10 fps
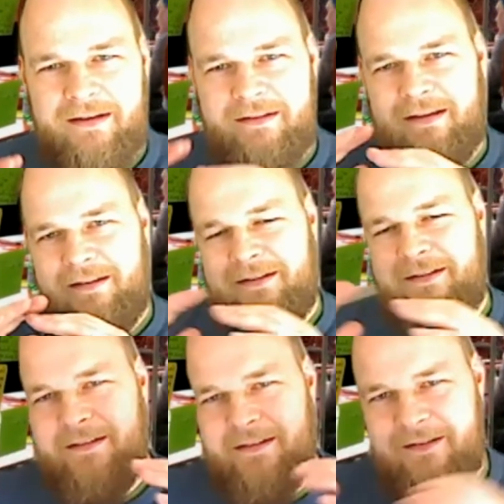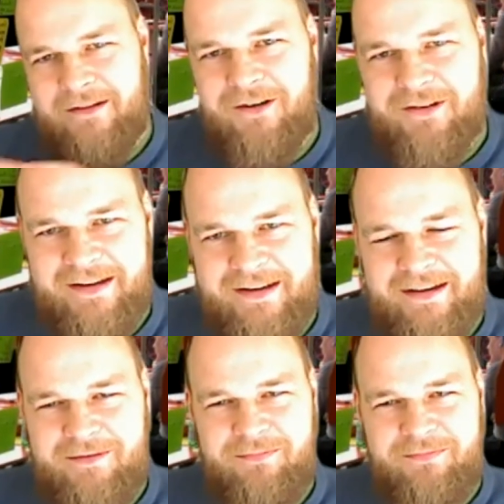they the, another thing
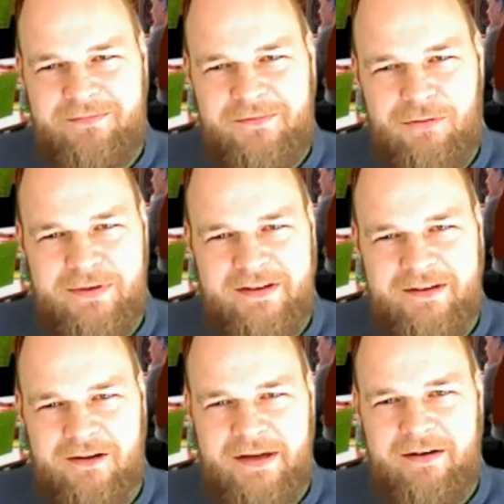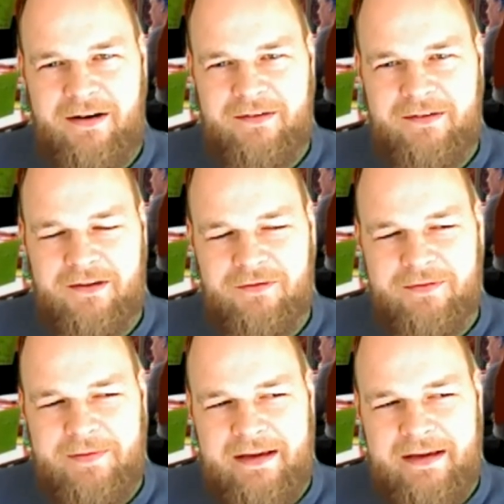like companies talk about are sort of